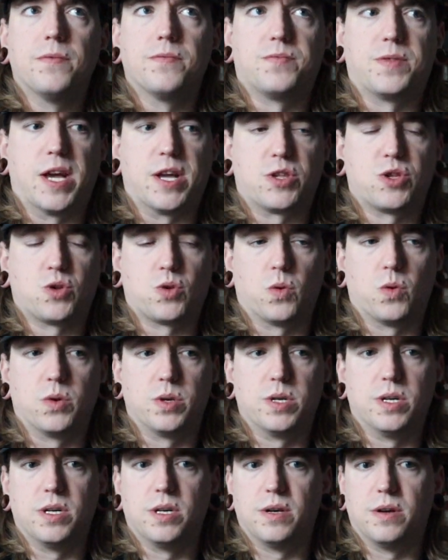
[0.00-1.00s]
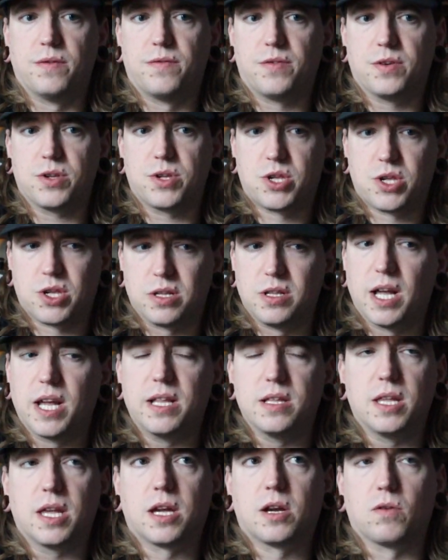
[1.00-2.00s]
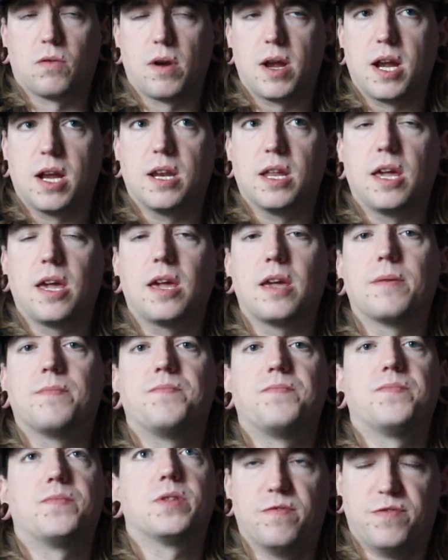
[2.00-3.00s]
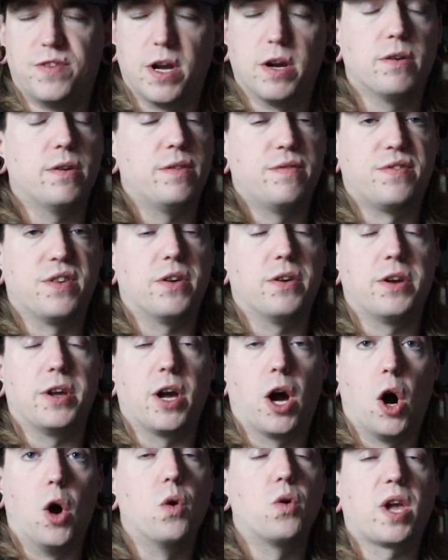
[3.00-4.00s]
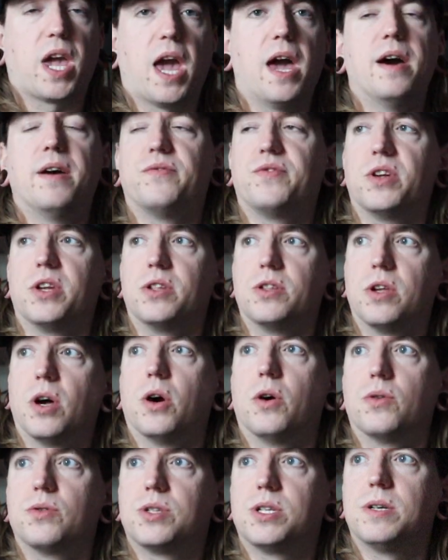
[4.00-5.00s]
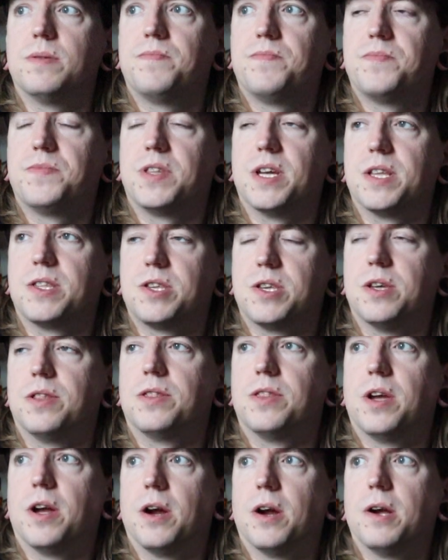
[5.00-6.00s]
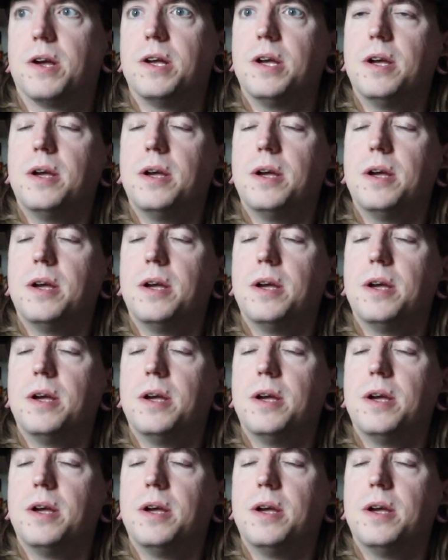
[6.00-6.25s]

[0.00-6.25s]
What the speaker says: that sort of slightly grainy, very, very oak heavy note that's in there.